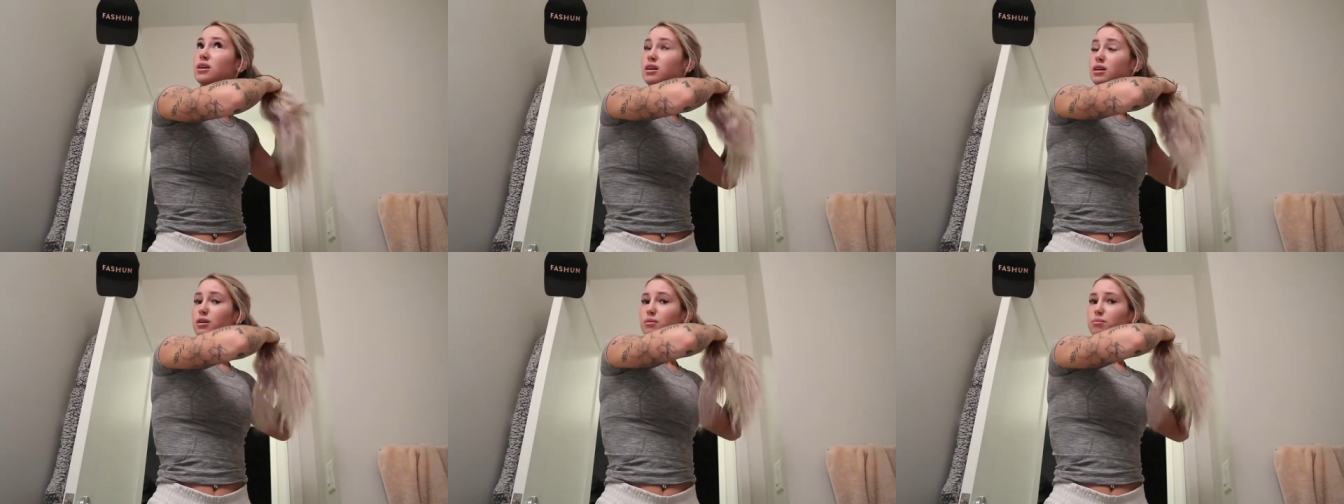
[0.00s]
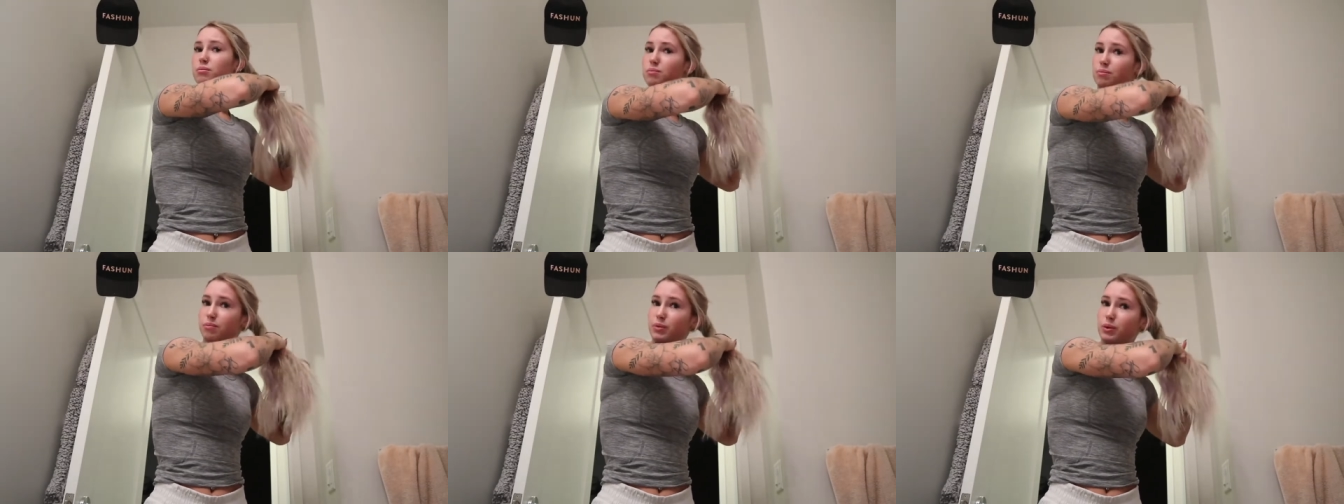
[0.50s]
But,
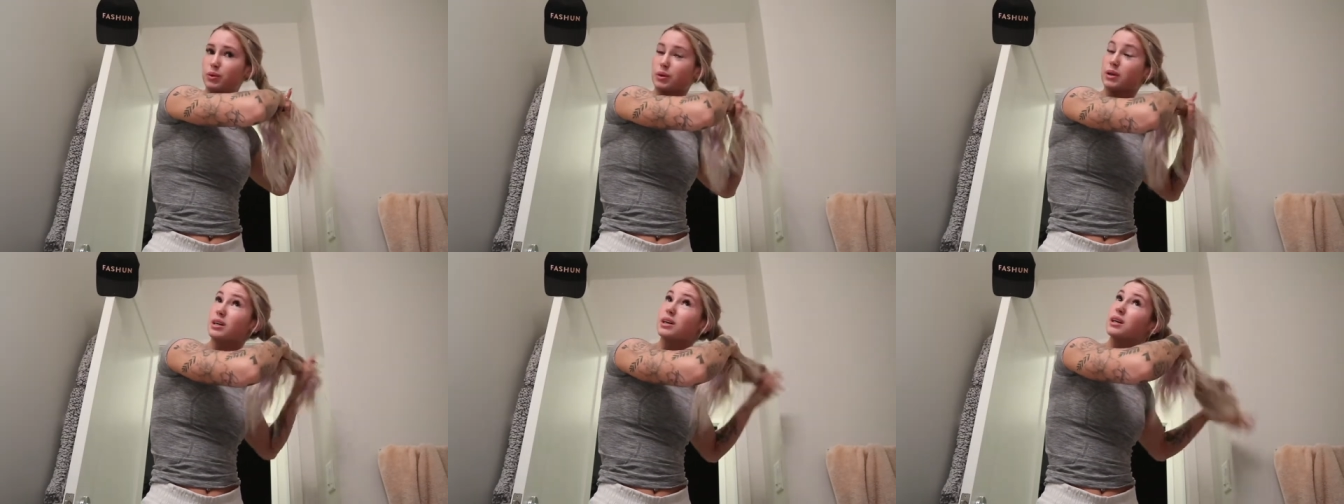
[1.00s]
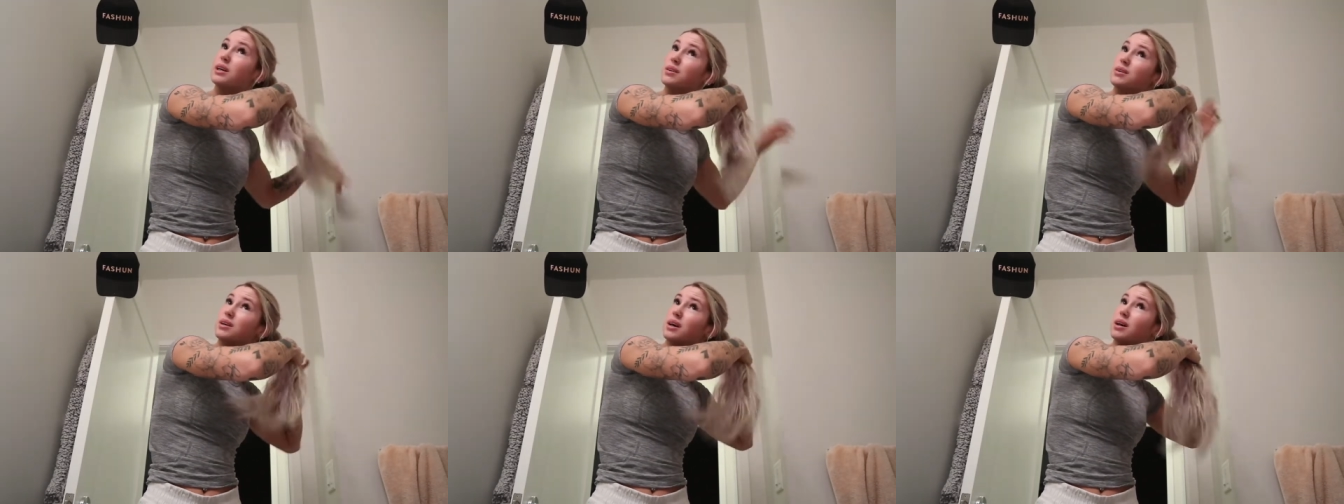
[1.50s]
ooh,
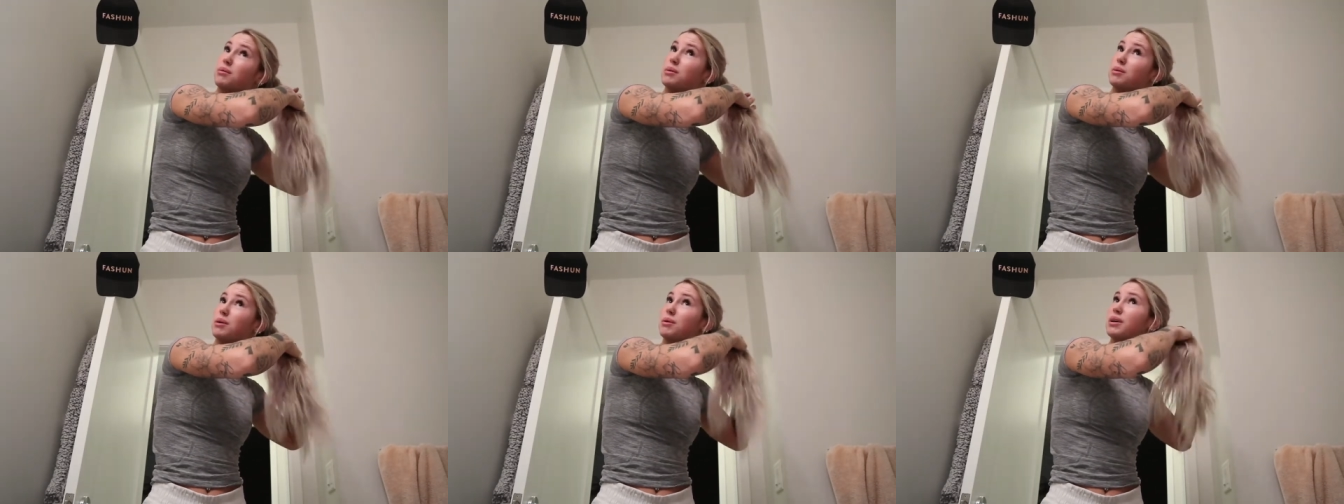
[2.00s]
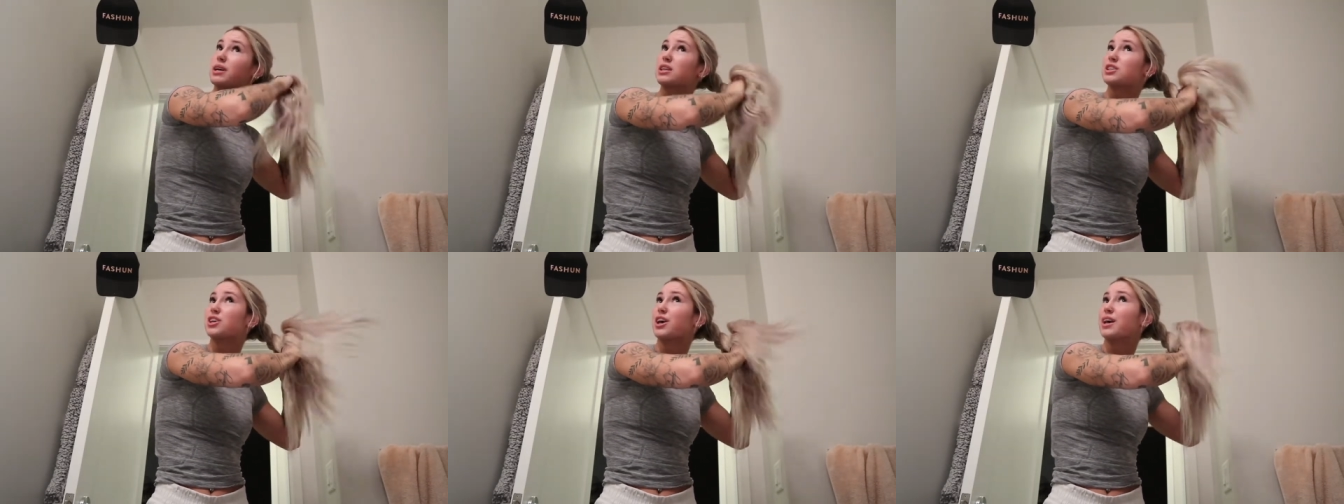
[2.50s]
um, but we're
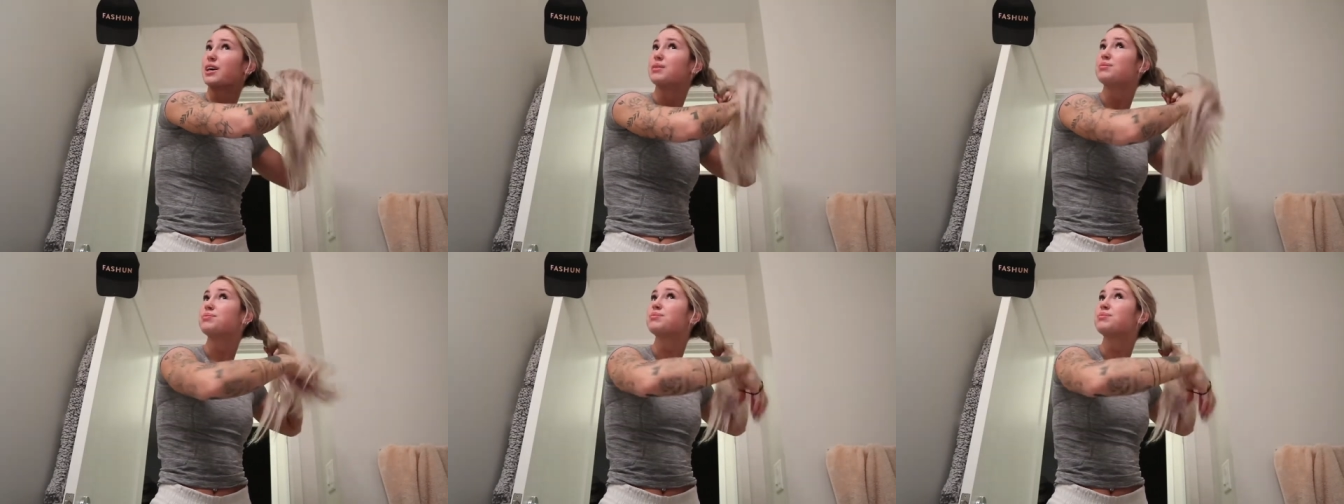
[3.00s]
gonna try